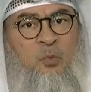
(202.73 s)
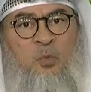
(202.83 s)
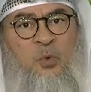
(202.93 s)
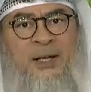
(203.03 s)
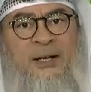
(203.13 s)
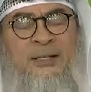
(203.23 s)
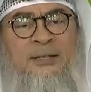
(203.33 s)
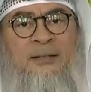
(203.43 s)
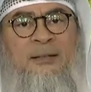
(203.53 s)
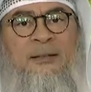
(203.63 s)
Where
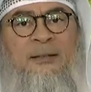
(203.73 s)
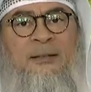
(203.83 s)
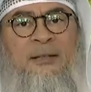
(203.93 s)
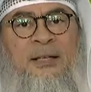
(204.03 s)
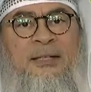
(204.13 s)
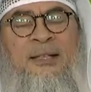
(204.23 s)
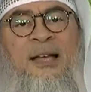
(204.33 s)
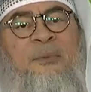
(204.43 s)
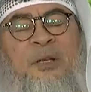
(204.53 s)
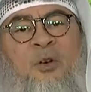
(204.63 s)
is
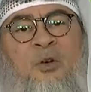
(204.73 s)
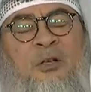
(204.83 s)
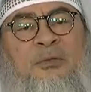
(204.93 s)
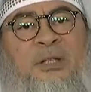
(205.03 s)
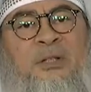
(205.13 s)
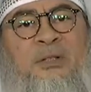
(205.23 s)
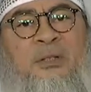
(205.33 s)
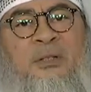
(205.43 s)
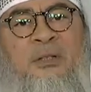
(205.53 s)
Islam in all of this?